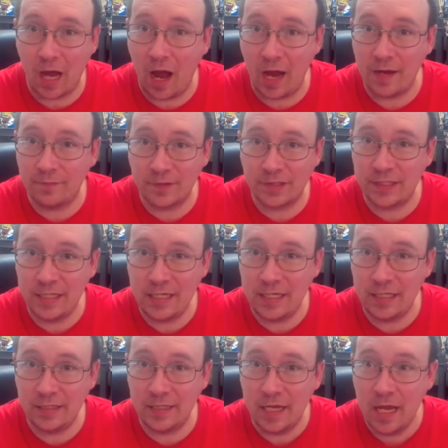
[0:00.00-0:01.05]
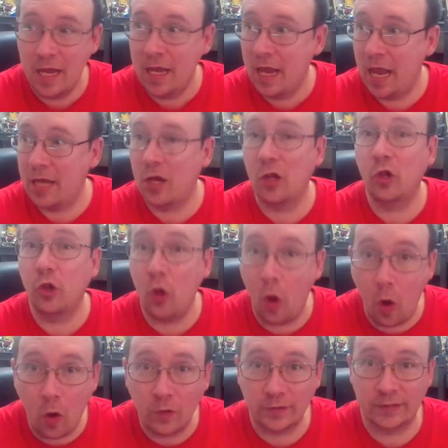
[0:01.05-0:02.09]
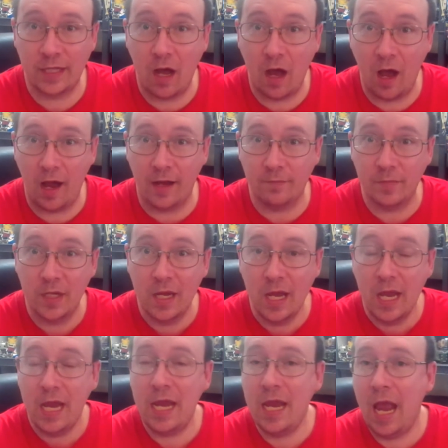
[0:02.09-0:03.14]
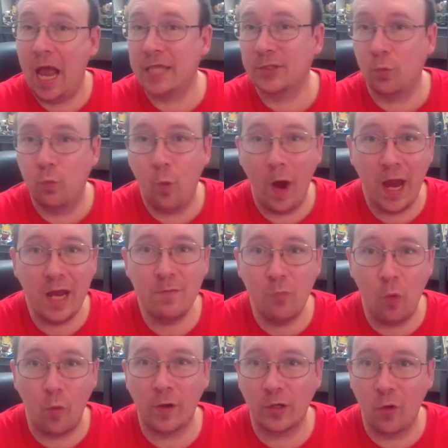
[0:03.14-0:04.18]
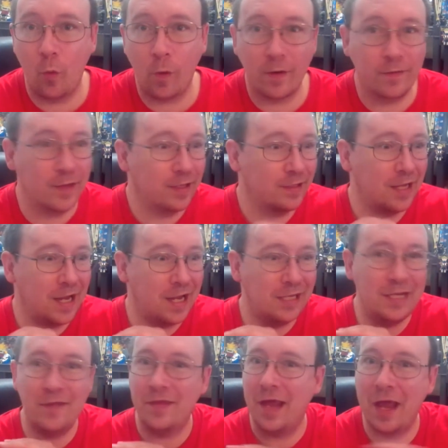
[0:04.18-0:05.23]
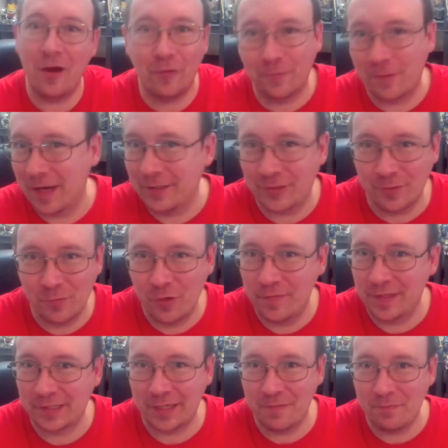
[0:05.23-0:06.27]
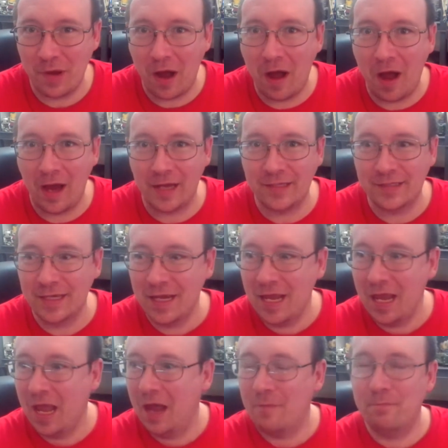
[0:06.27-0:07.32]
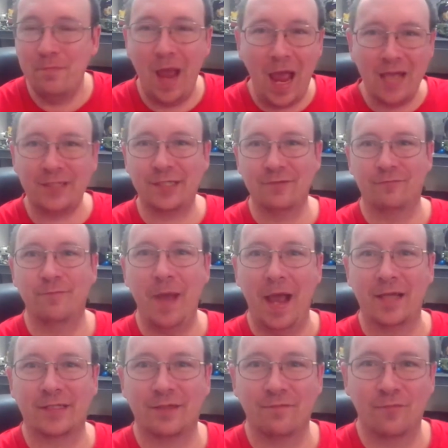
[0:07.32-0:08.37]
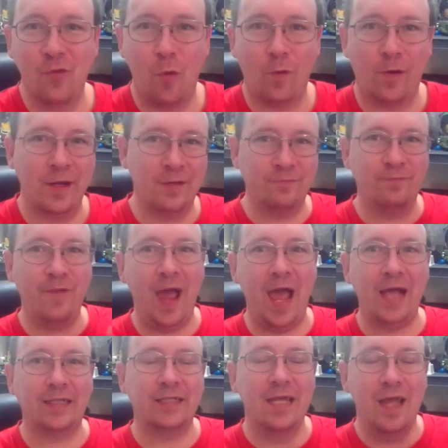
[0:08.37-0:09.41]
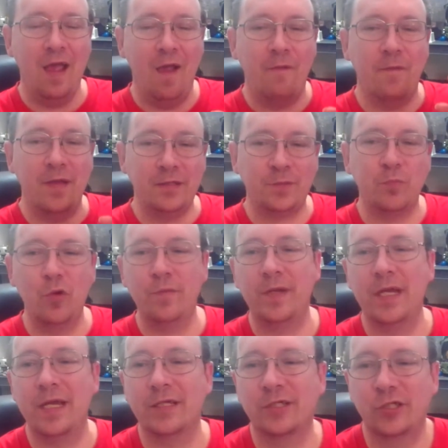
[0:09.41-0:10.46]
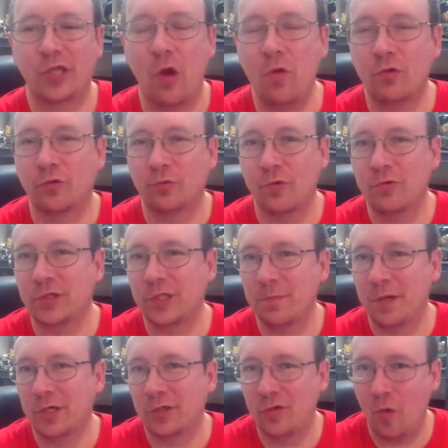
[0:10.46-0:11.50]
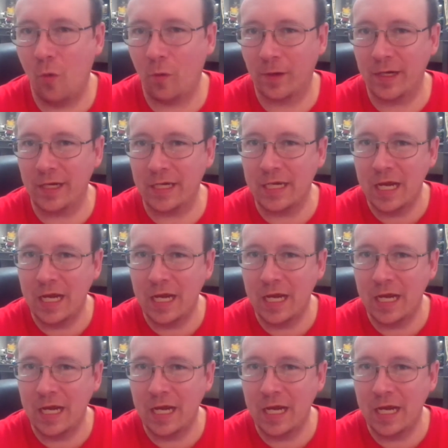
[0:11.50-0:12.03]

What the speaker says: have seen in a long time. It has way more gore than any of the Hellraiser movies combined. Massive, massive gore. In fact, this movie is so gruesome and gory,